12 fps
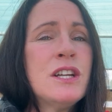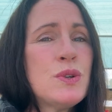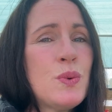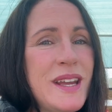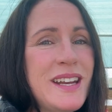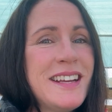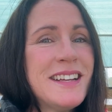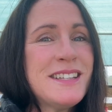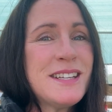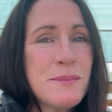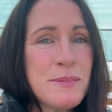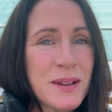TWEEDIA
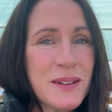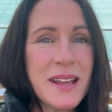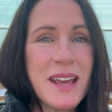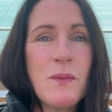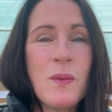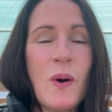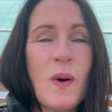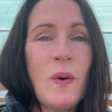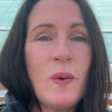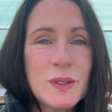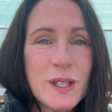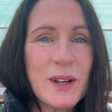typically will
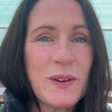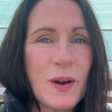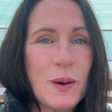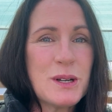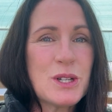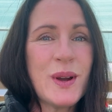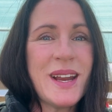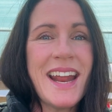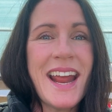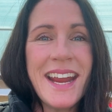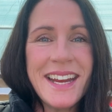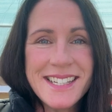only grow between
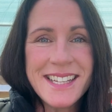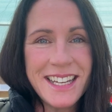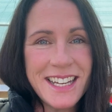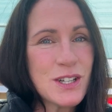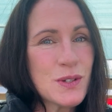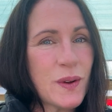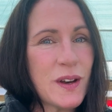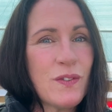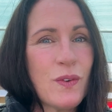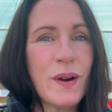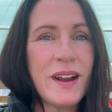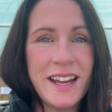18 and
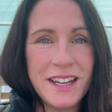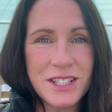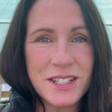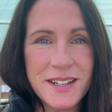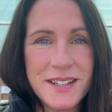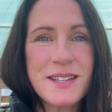24 inches,